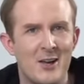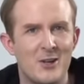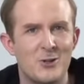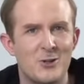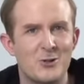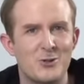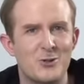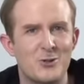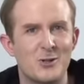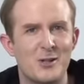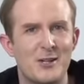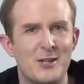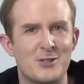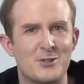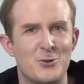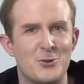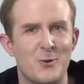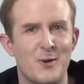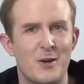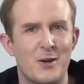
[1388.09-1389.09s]
Usually
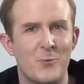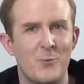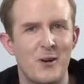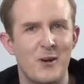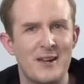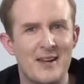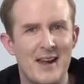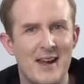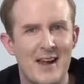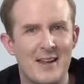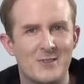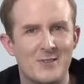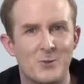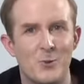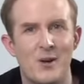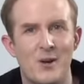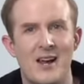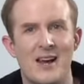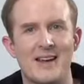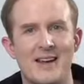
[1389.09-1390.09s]
during weekends
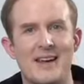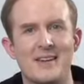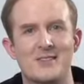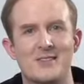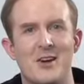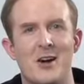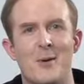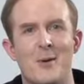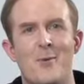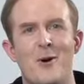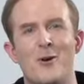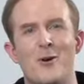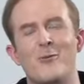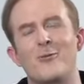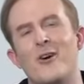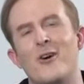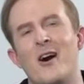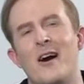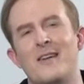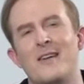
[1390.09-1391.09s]
when I get time off,
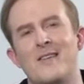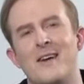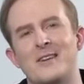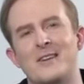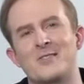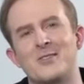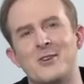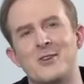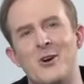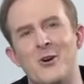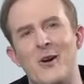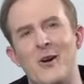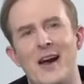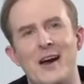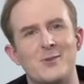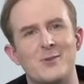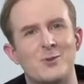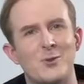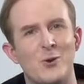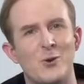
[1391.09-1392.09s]
I like to go
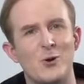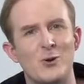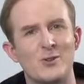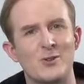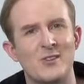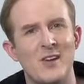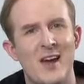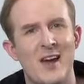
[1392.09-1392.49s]
outdoors